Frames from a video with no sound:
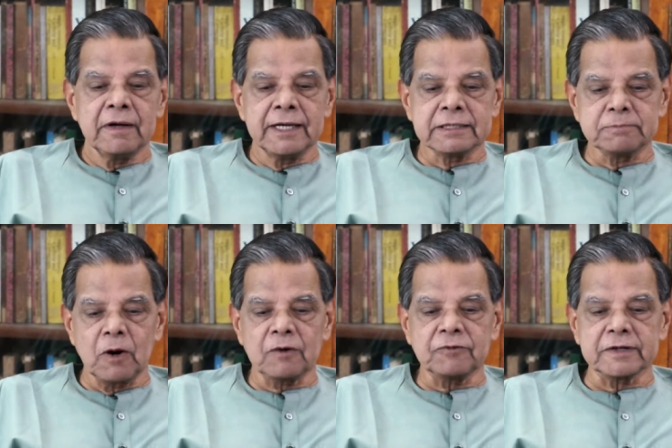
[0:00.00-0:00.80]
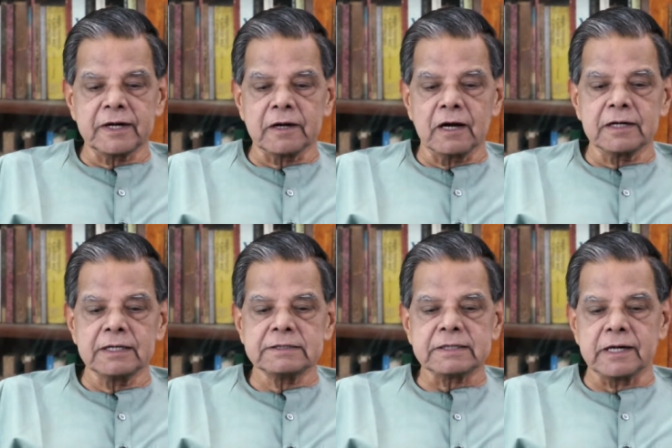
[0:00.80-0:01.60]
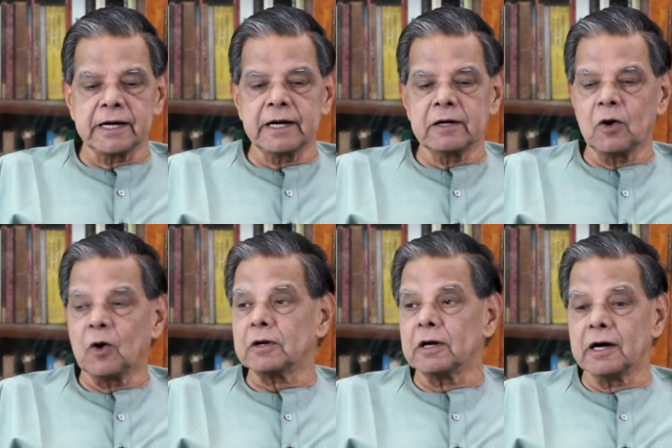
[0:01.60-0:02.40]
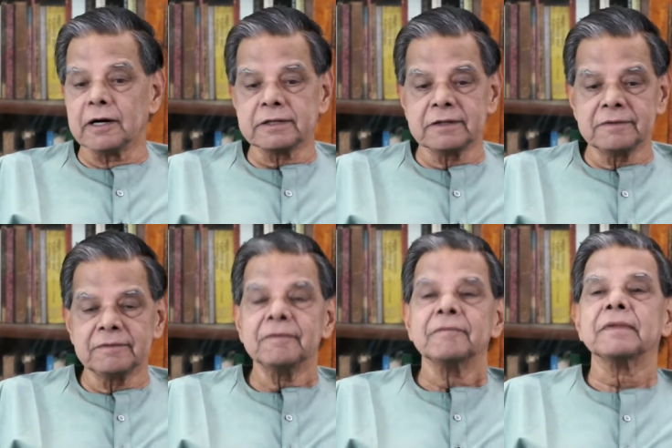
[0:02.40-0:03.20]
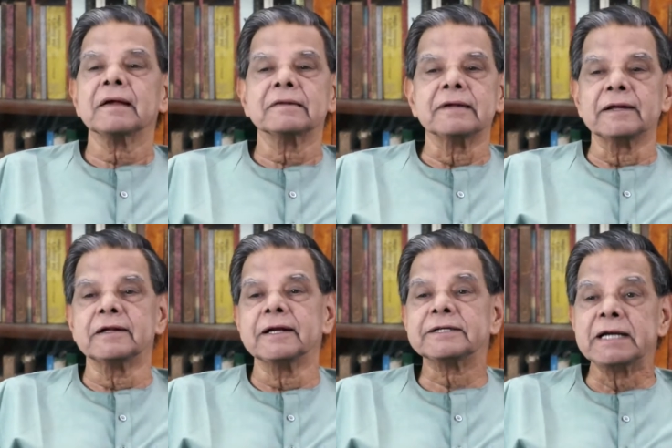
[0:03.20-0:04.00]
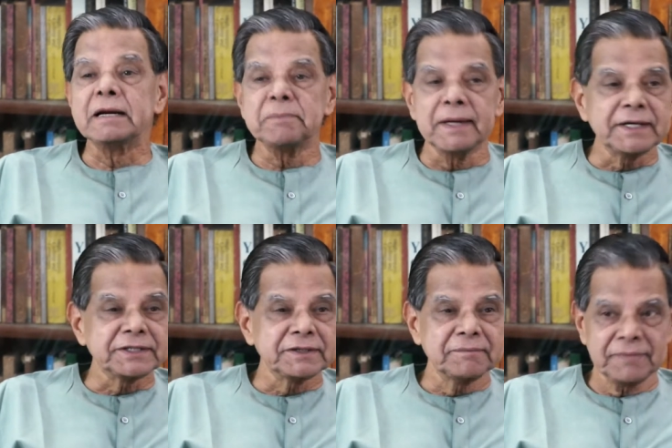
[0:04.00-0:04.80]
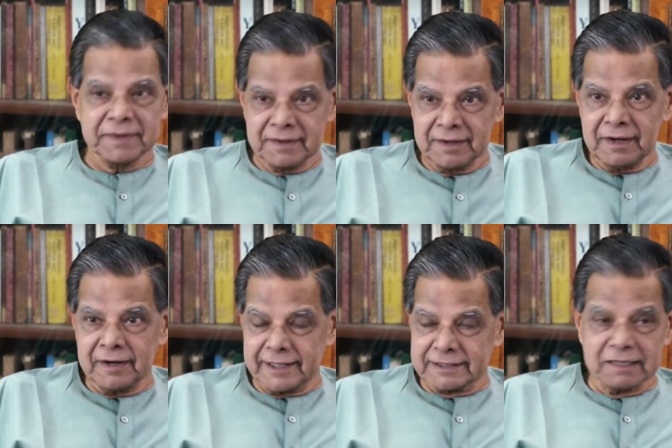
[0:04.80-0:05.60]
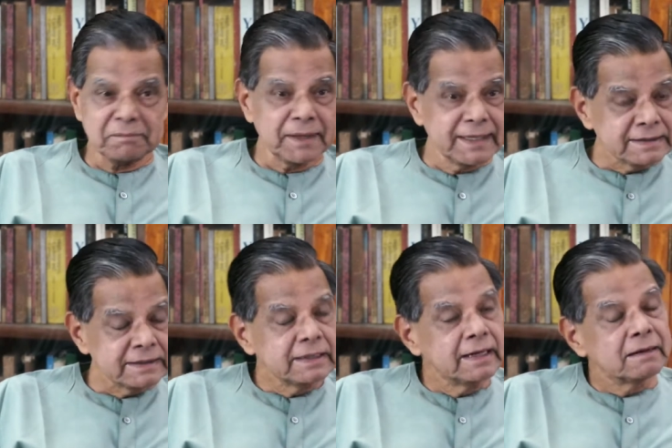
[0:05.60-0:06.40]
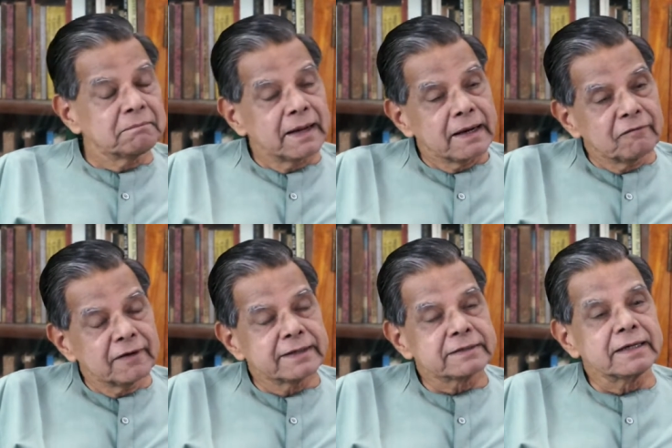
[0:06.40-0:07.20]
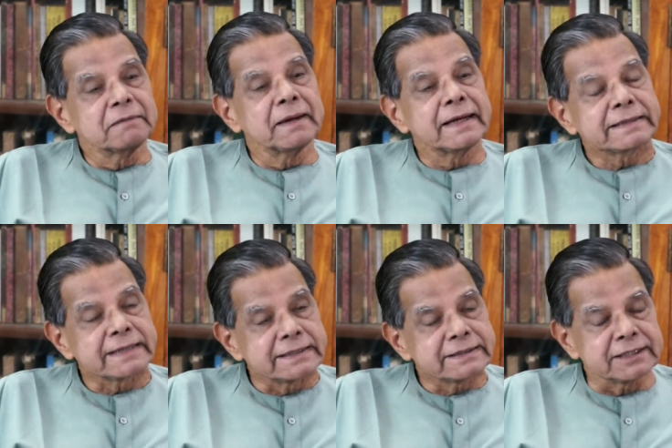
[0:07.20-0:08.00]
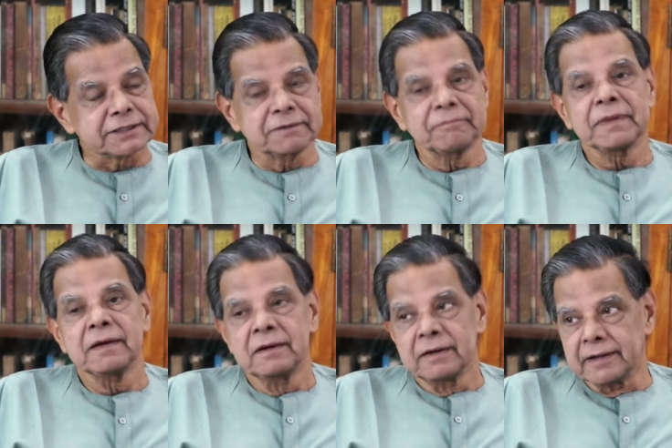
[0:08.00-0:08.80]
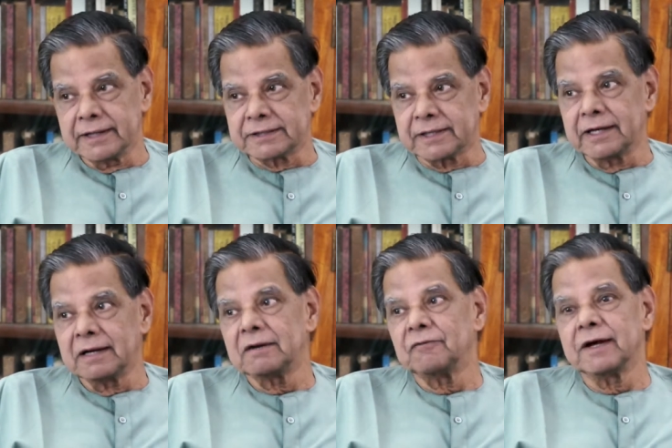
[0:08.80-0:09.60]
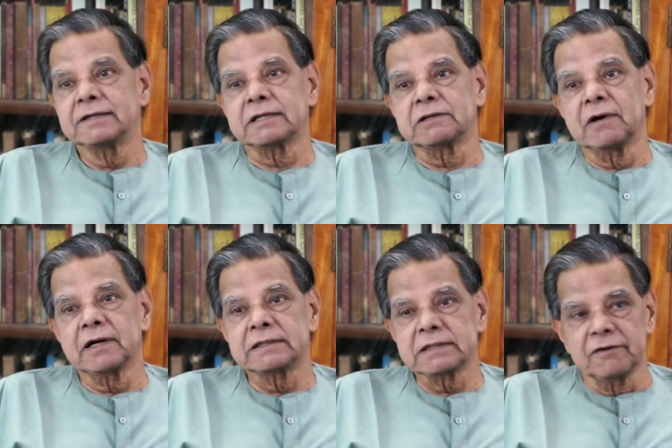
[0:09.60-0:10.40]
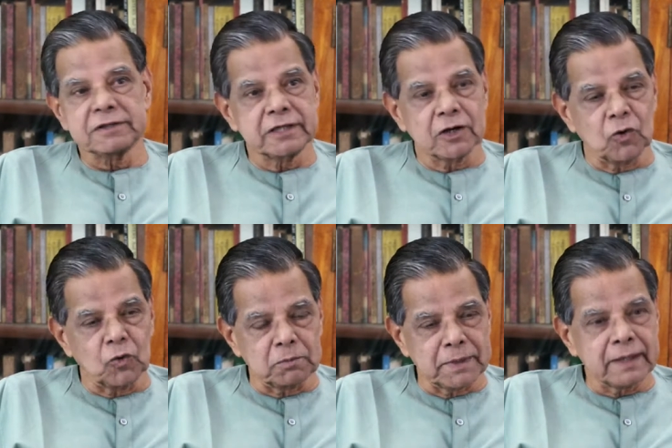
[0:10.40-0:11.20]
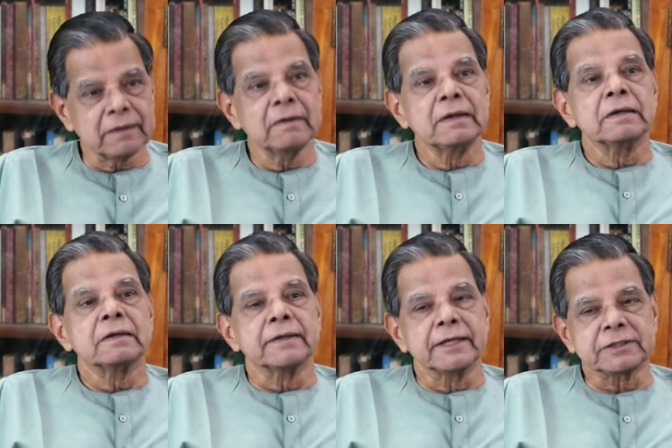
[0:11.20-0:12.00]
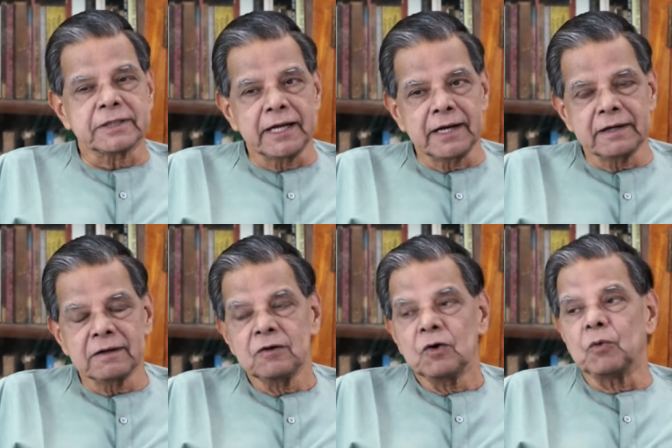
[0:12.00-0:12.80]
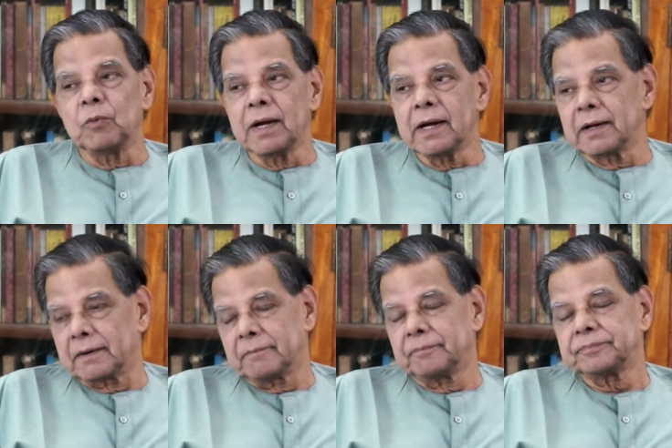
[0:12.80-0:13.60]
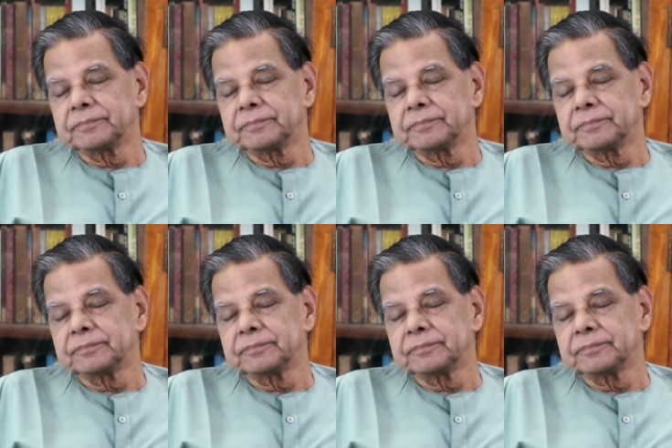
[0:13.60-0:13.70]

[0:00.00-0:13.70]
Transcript: A spot for the eternal straight on earth. That is a distinct place. Distinct place in many ways, in many senses. Distinct where Satyavana and Savitri are going to meet. Distinct where